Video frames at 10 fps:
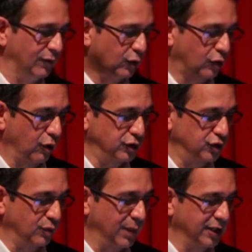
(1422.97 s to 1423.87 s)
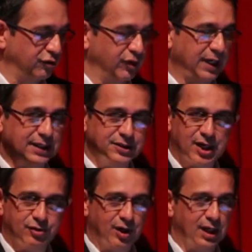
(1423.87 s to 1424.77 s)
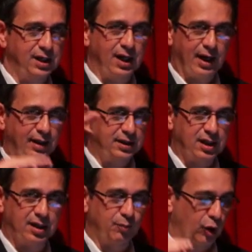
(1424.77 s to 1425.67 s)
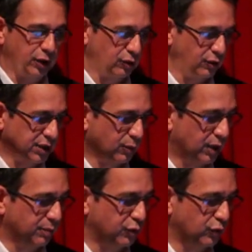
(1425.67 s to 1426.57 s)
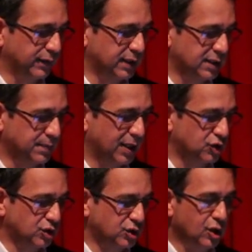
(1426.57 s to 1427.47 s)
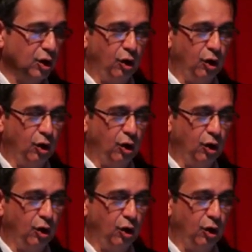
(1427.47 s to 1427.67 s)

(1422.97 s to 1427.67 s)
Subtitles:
fludrocortisone, midodrine, etc., and the early morning nausea will improve in these patients.